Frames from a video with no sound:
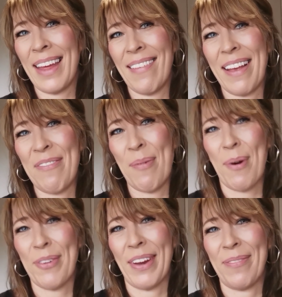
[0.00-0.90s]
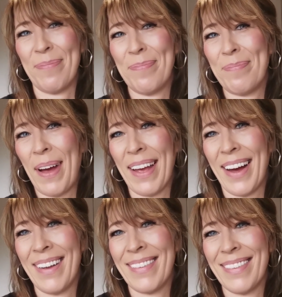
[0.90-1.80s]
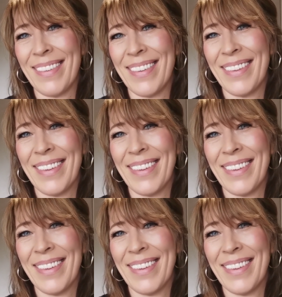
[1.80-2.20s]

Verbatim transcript: Thanks again for watching. Bye guys.